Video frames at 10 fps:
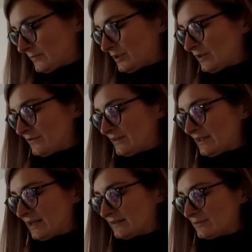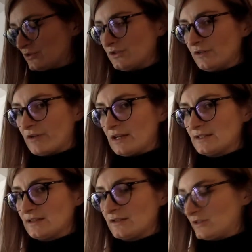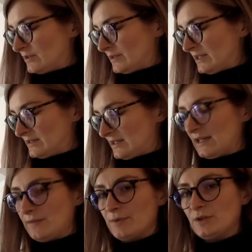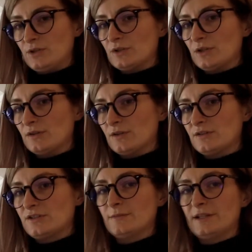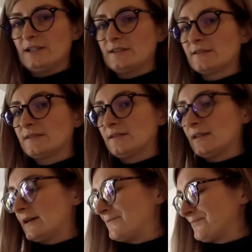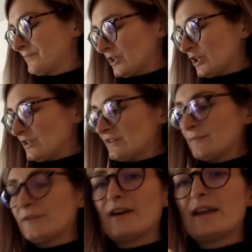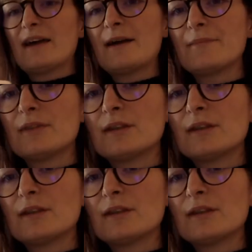Obviously, guys, I'm just not writing the denominator here, but you know that the denominator is still there. Can you simplify that?